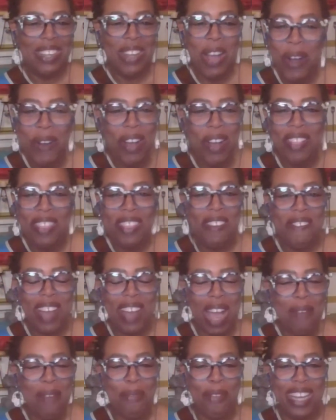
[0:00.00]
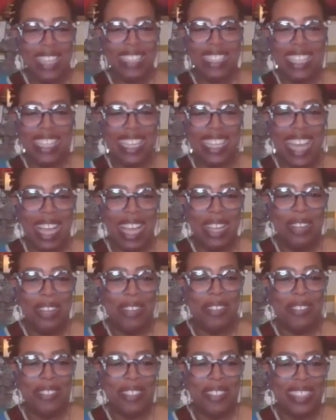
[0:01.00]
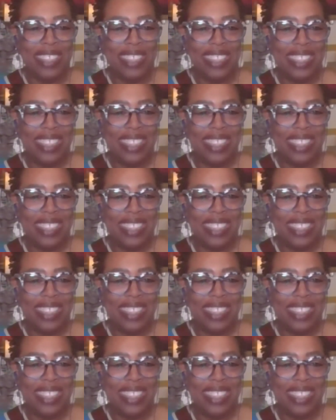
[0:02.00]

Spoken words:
No other vibration like you.